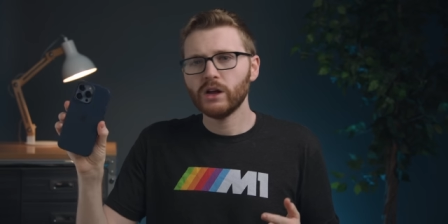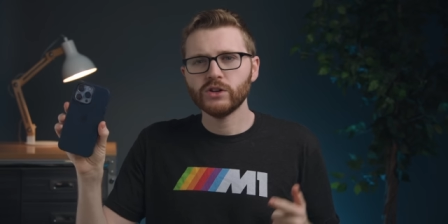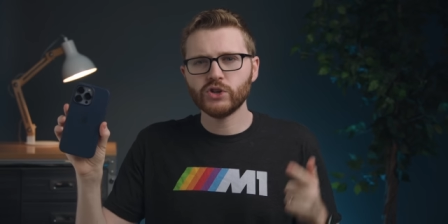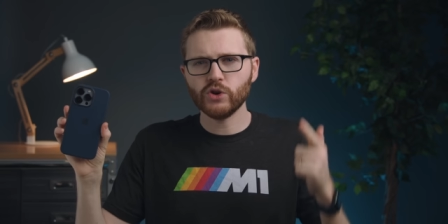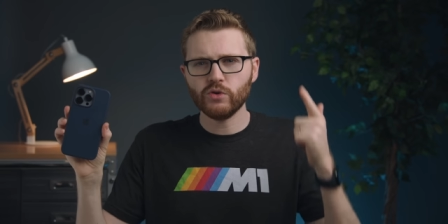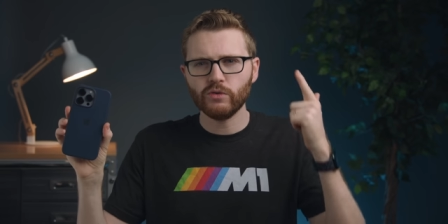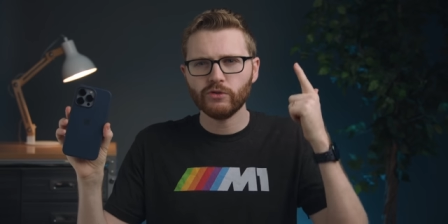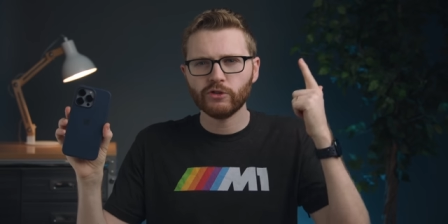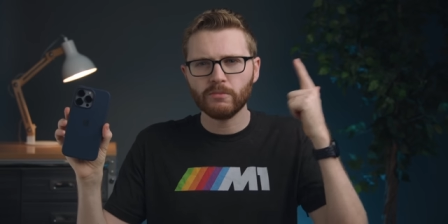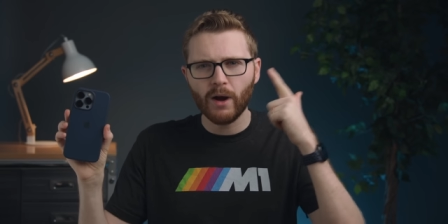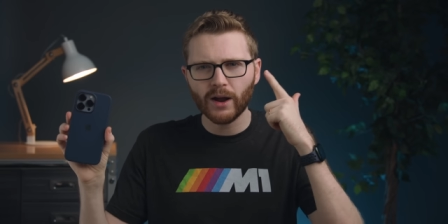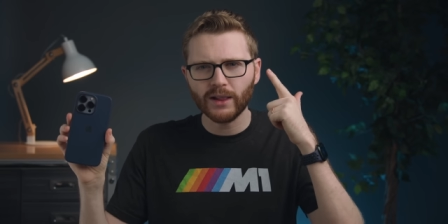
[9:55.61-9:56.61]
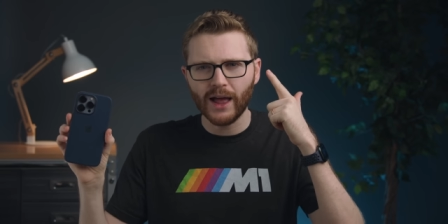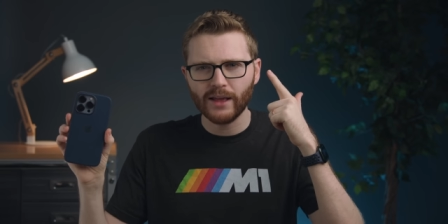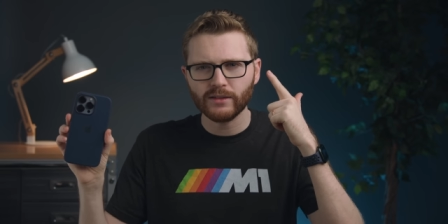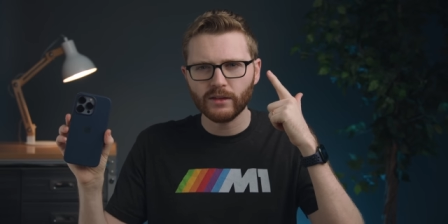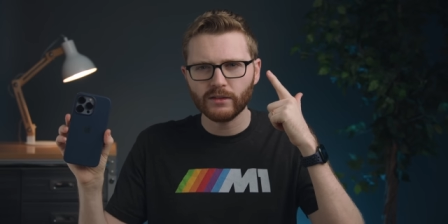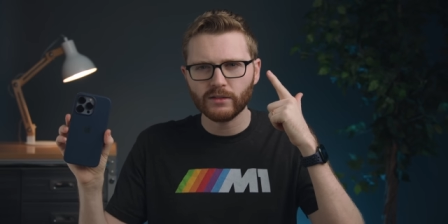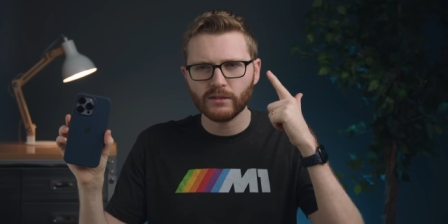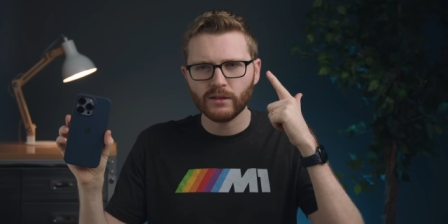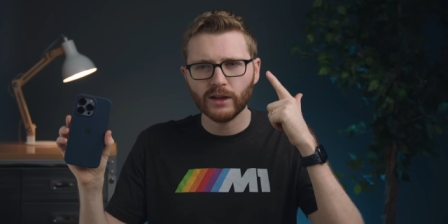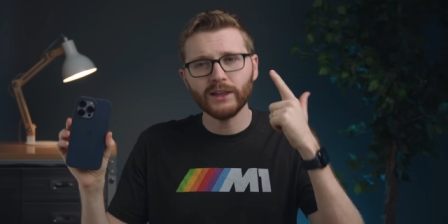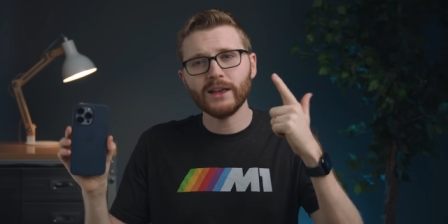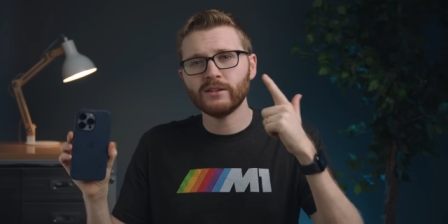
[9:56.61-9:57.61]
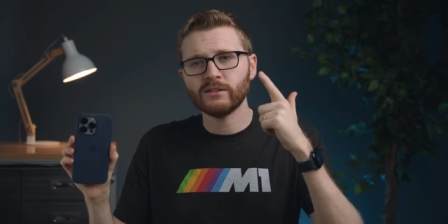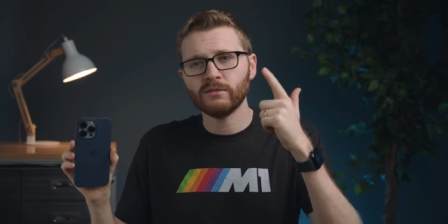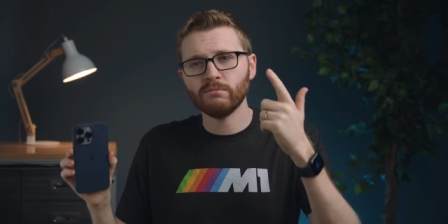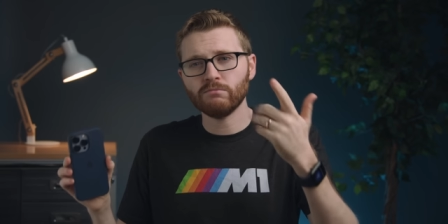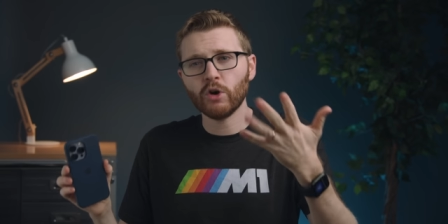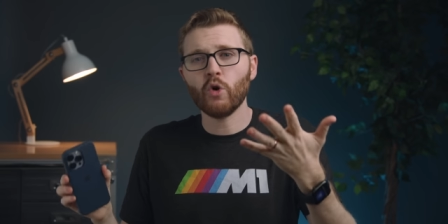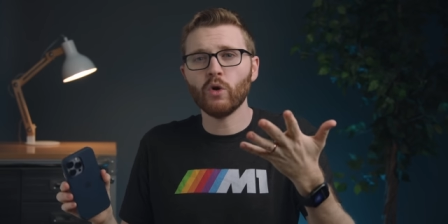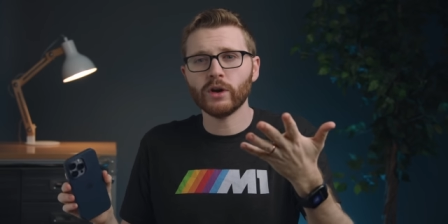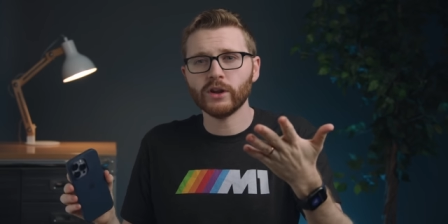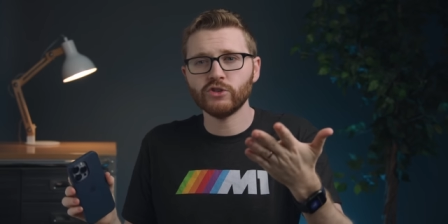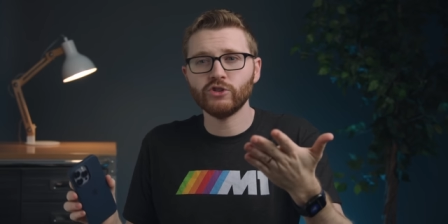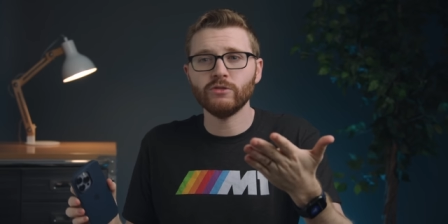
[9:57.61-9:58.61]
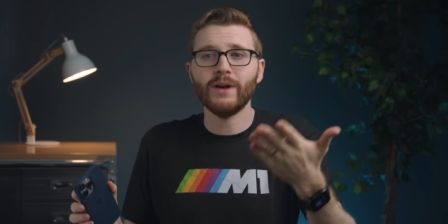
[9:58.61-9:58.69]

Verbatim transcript: to smart glasses, at least according to